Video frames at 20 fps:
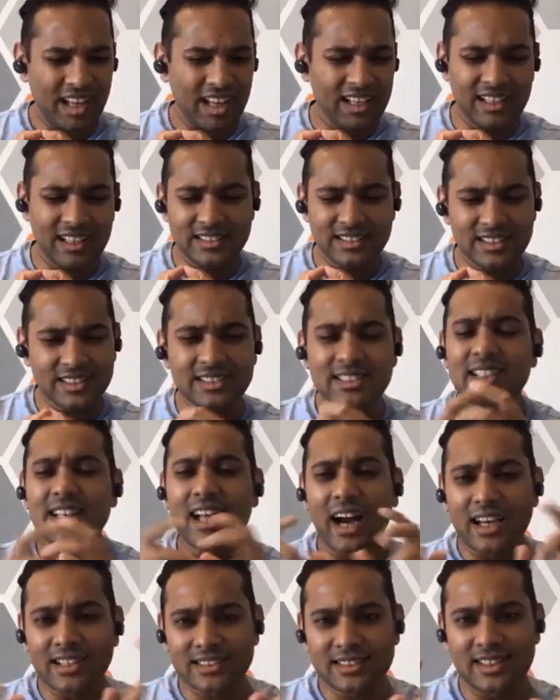then just the
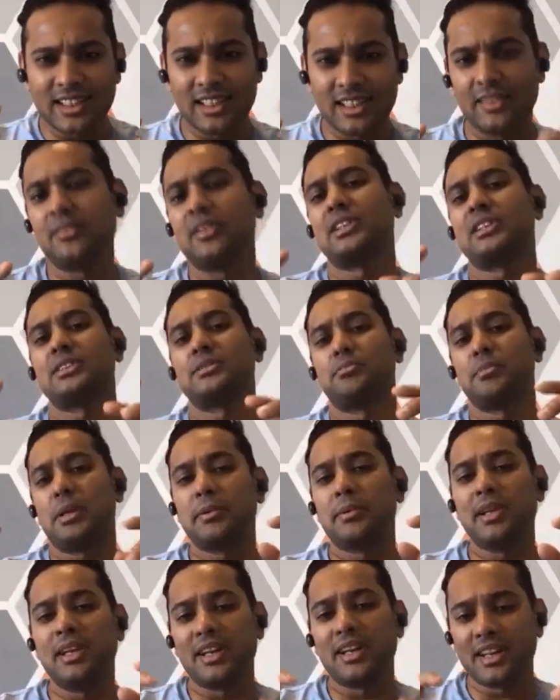last thing, which is
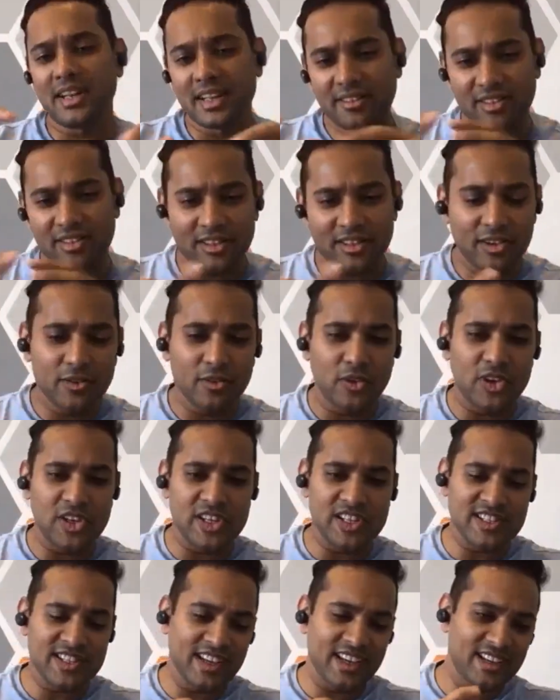maybe a little different from what
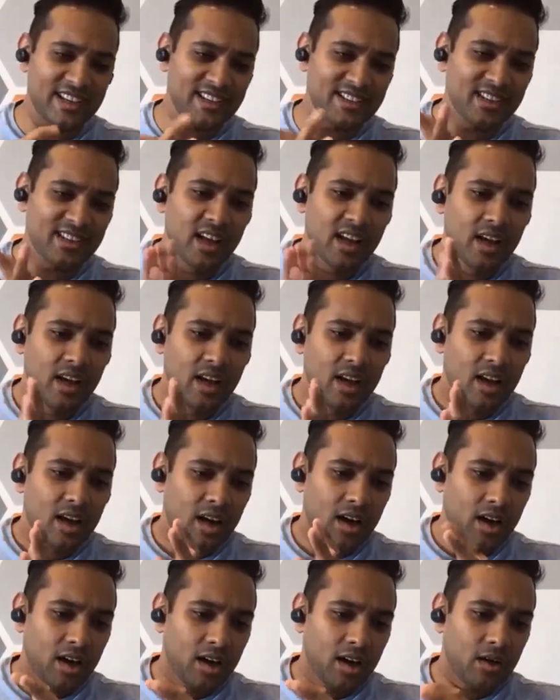you're saying, is,
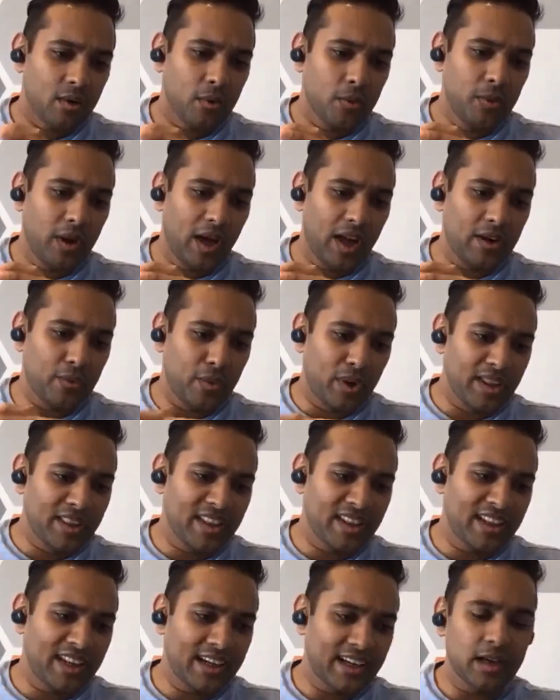and
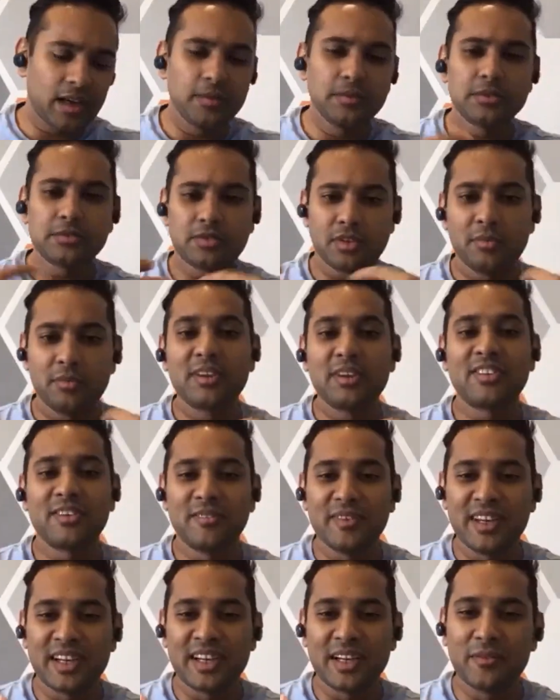one thing that comes probably
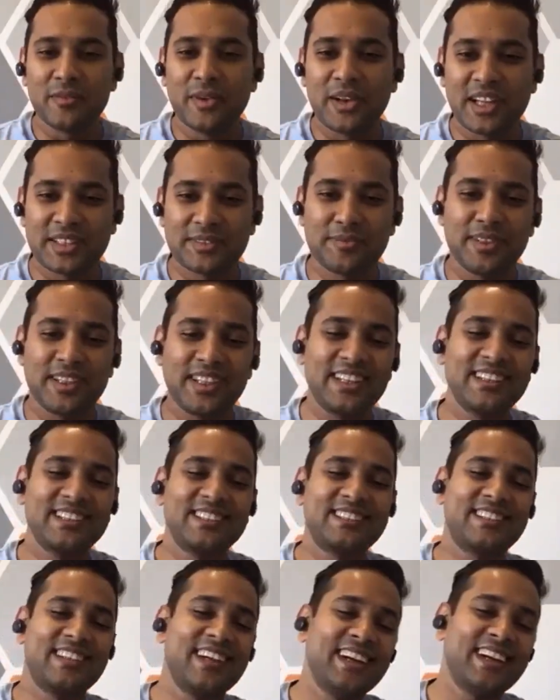from a little more
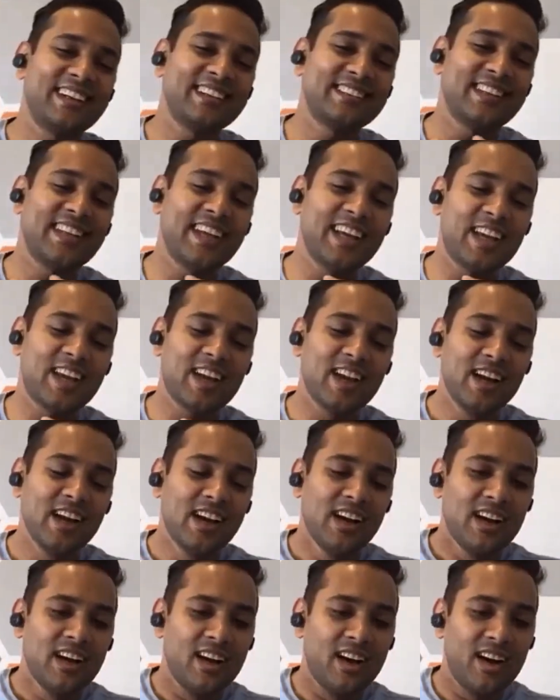experience, right, is like
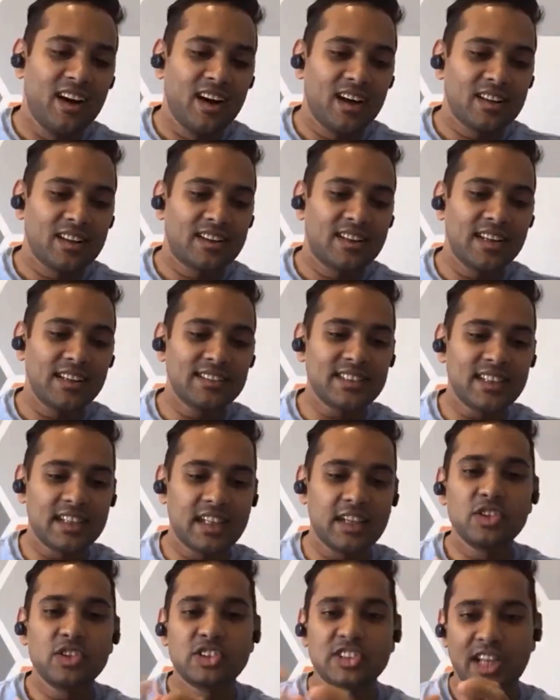things
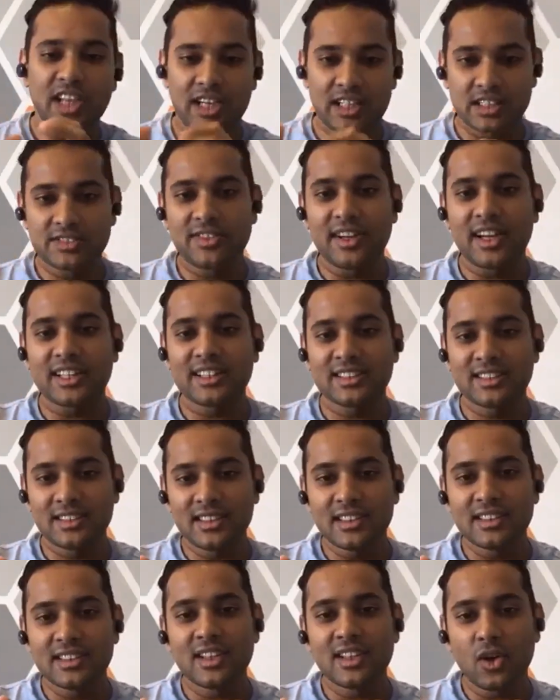that give you
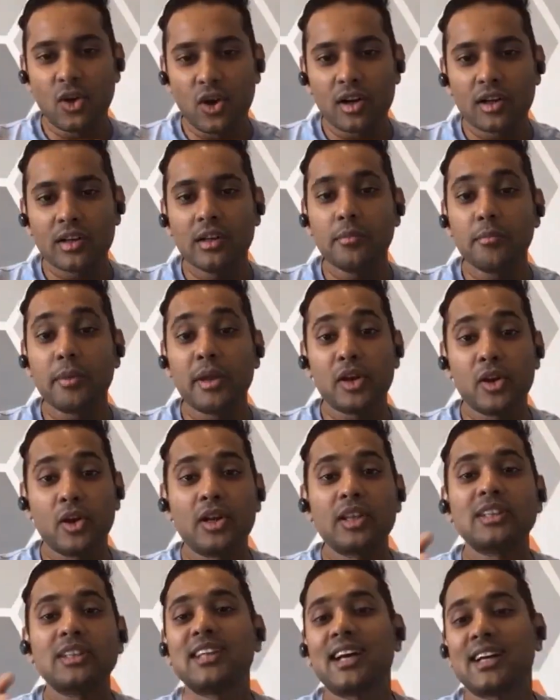satisfaction in the long run may
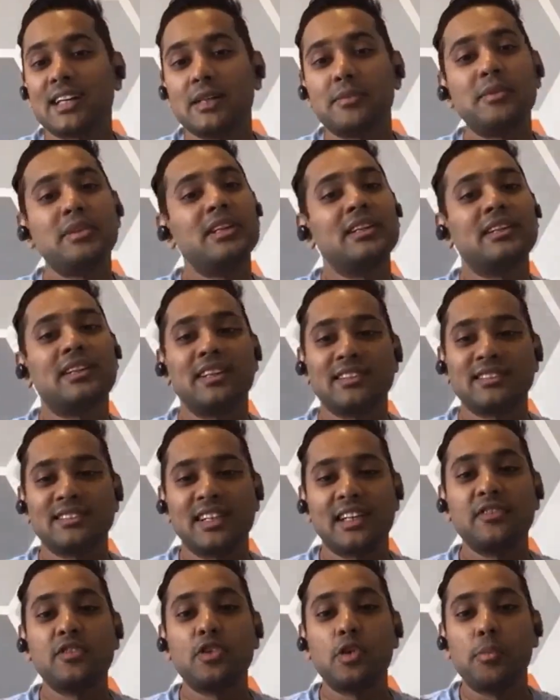not exactly be the things
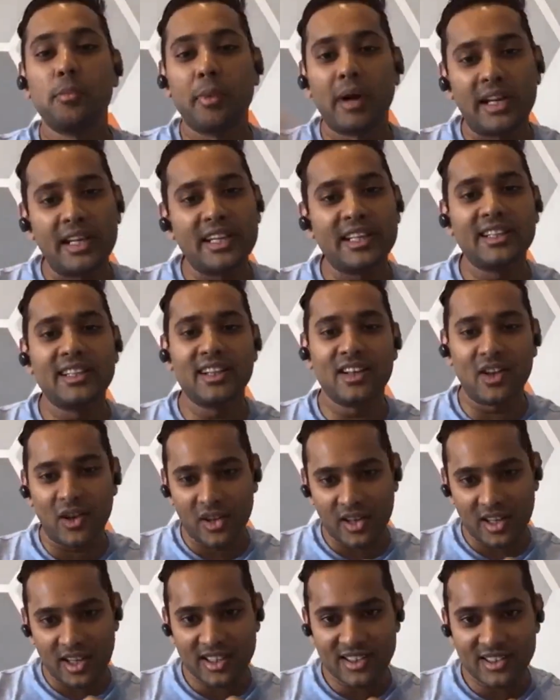that give you money in the
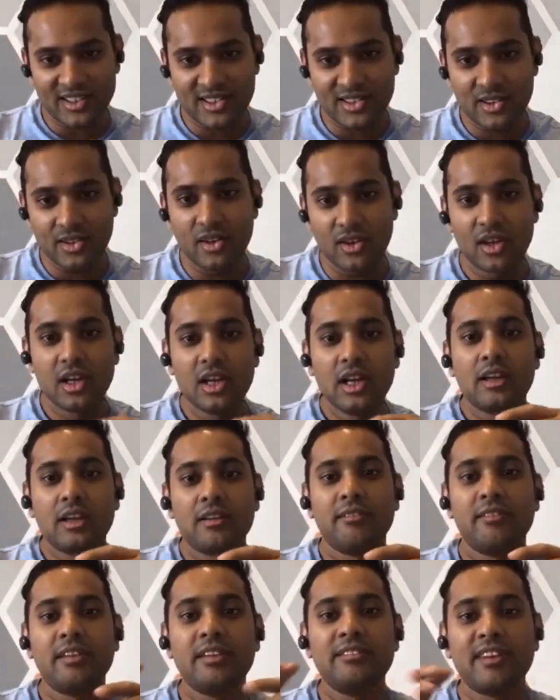long run. So
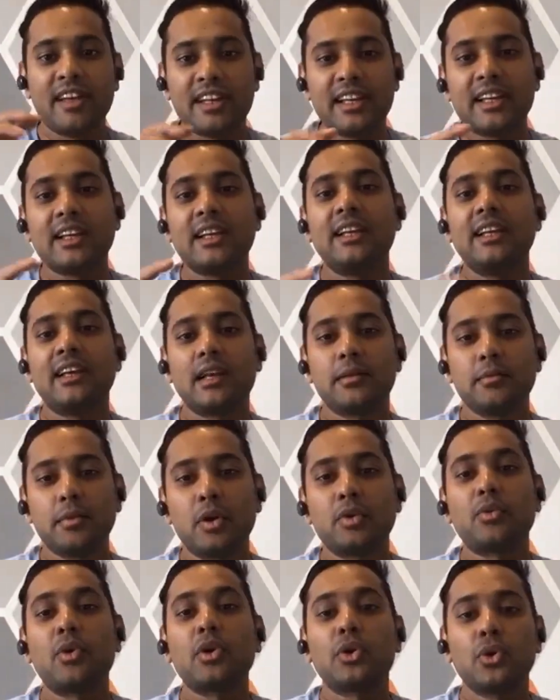be very clear
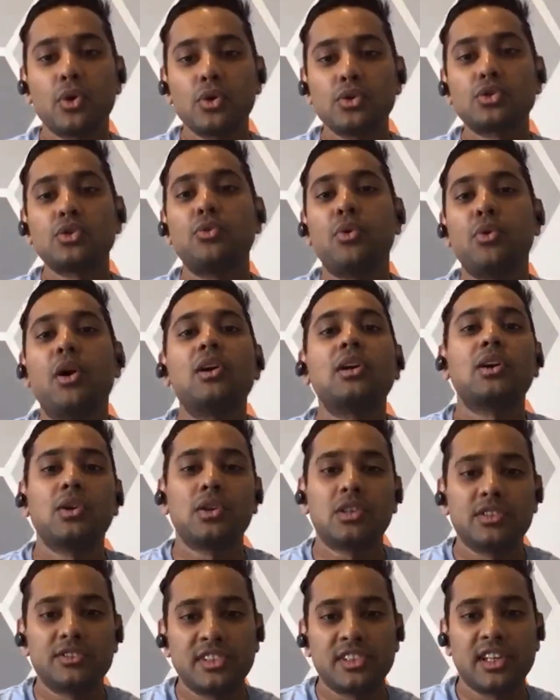about what you also want
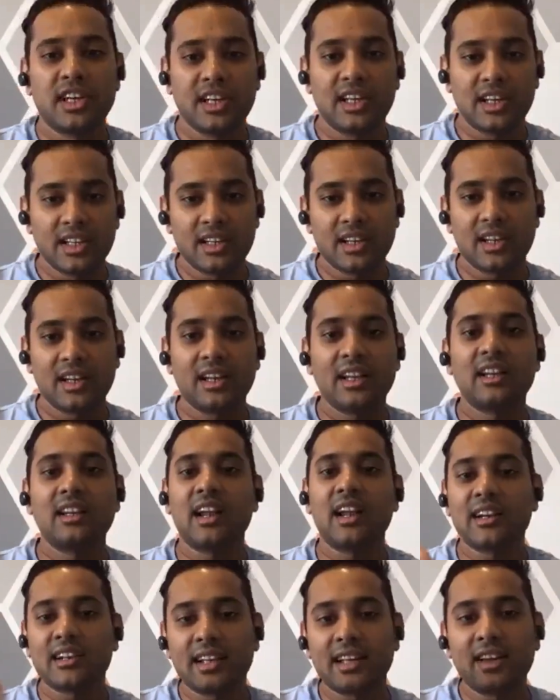out of your career, and
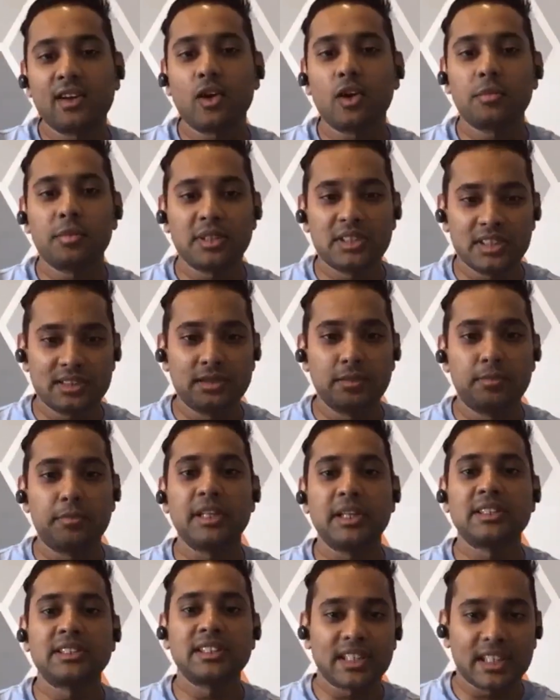then that cannot be just the
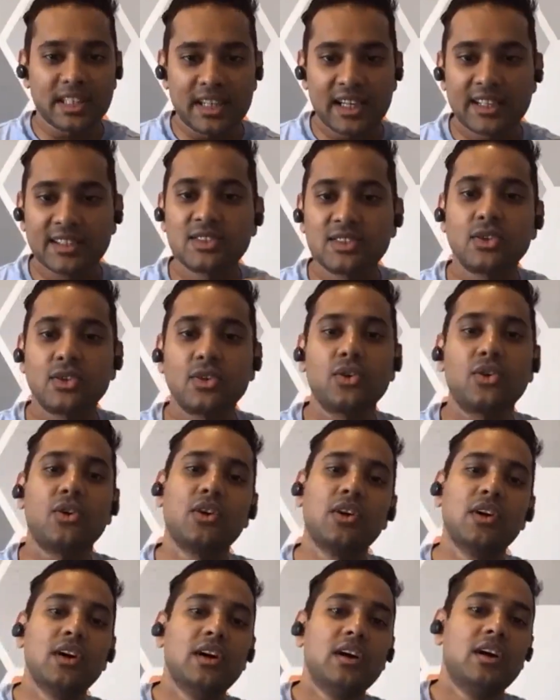paycheck, right?
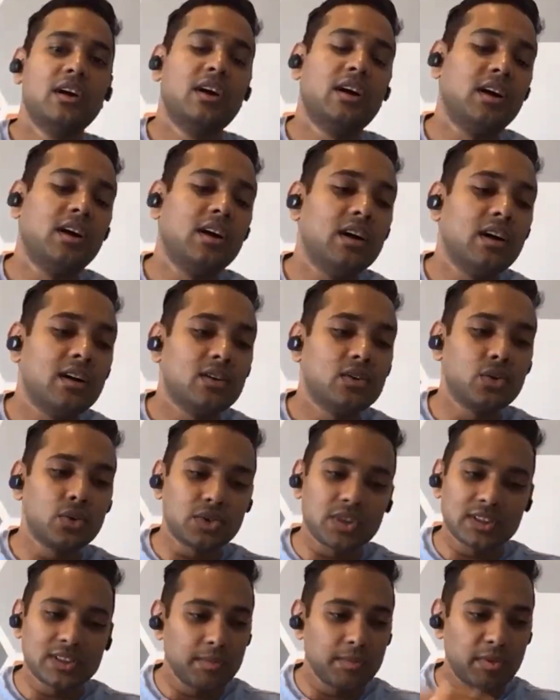So
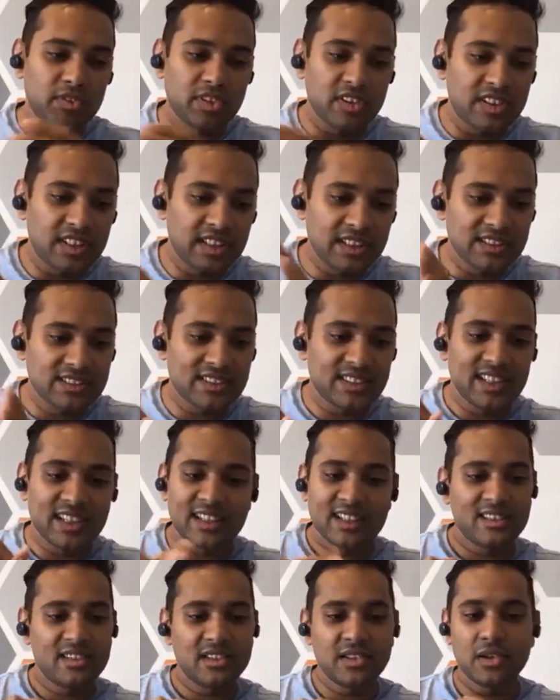those are some of the things
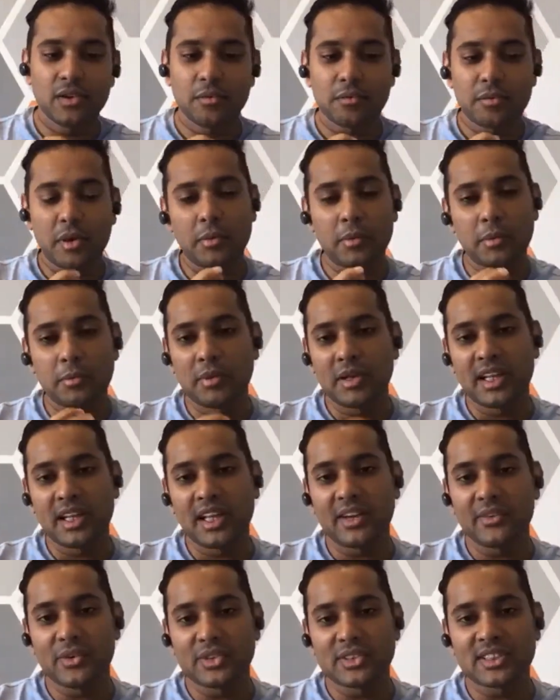that
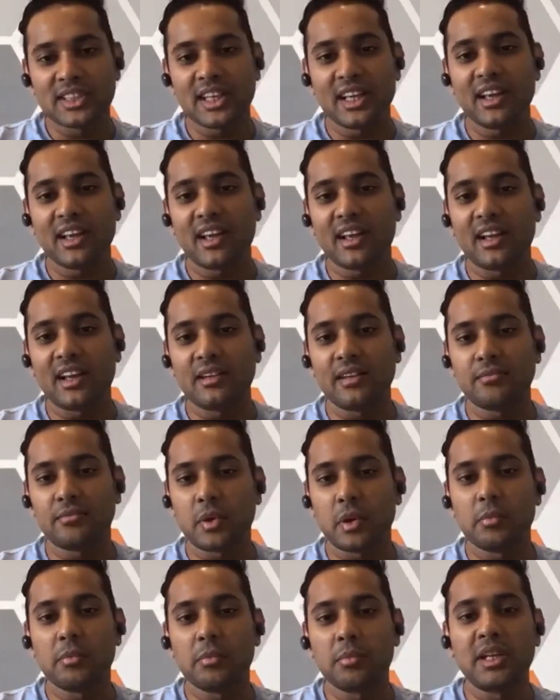probably I would say, and
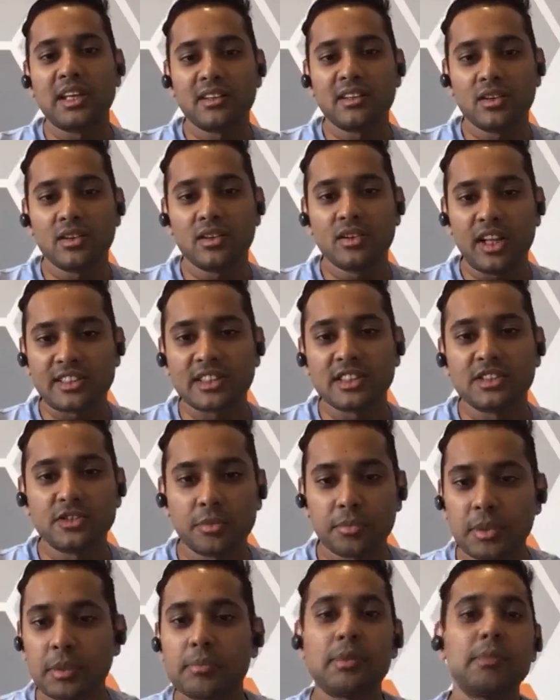probably
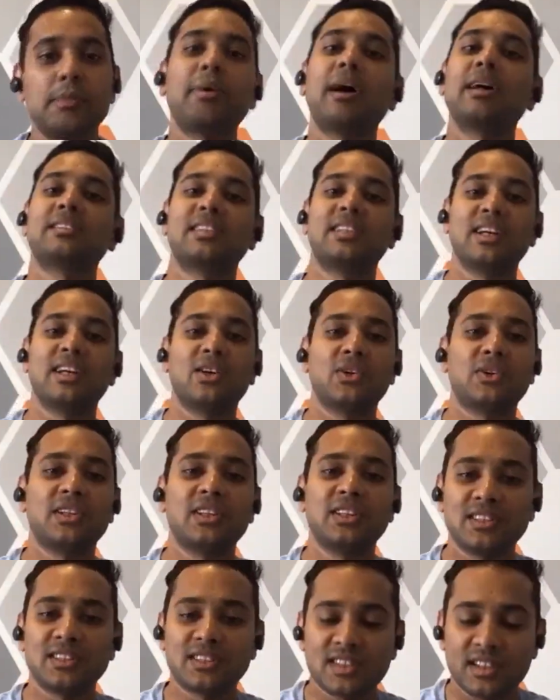lessons of people passing
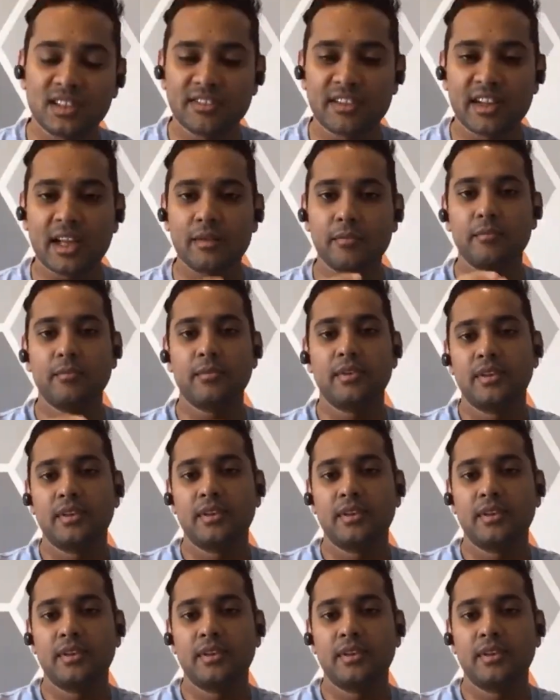out in this tough time.